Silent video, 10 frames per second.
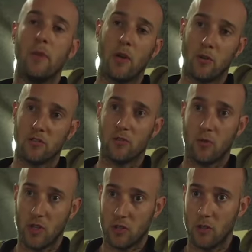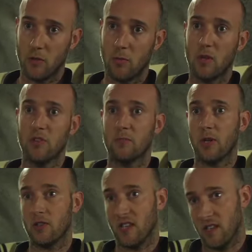better concentration in the berries,
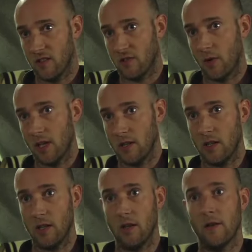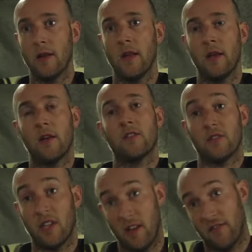better tannins quality.
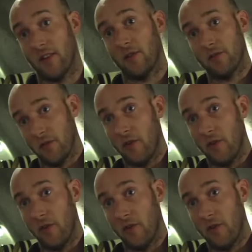So that affects,